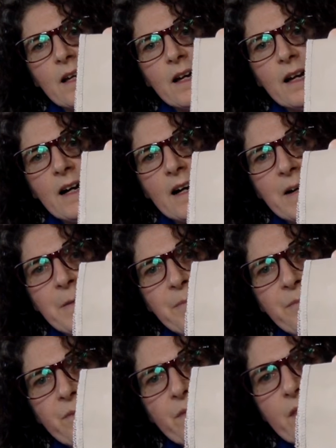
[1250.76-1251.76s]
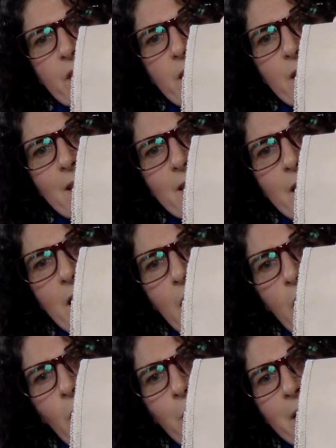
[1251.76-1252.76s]
Um,
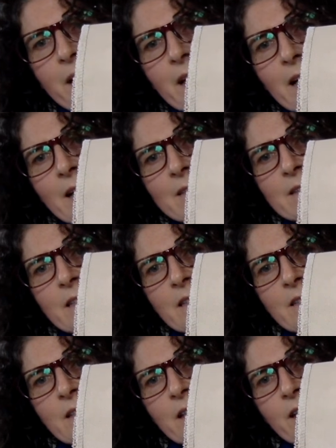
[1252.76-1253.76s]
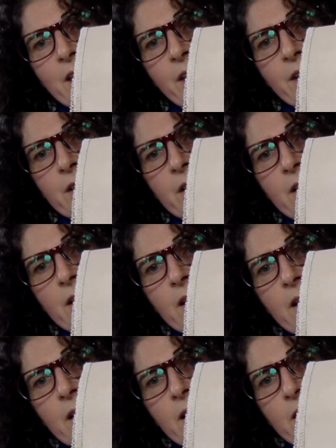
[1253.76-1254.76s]
oh my god, this thing here,
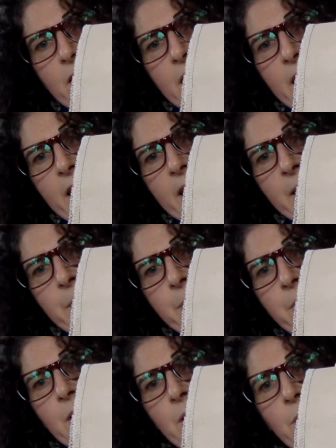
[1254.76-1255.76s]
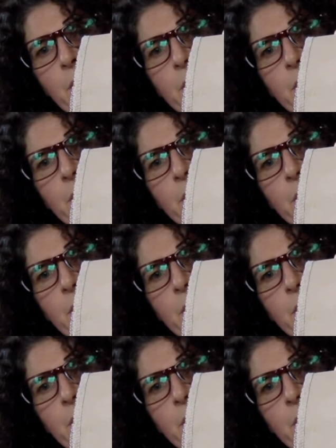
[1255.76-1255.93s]
what